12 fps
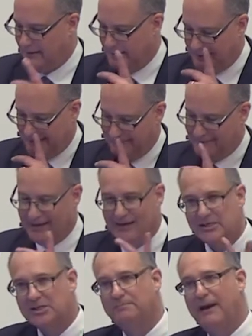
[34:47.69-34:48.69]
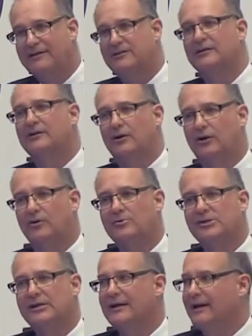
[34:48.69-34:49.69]
And the expected
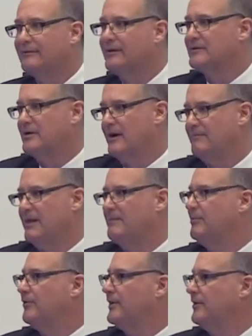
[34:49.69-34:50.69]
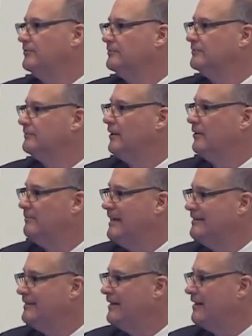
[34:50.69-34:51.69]
closing at the time they put out or
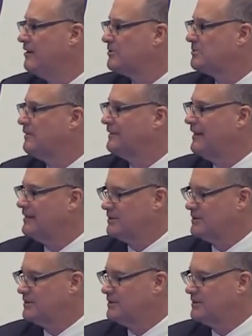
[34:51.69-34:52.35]
made the announcement, they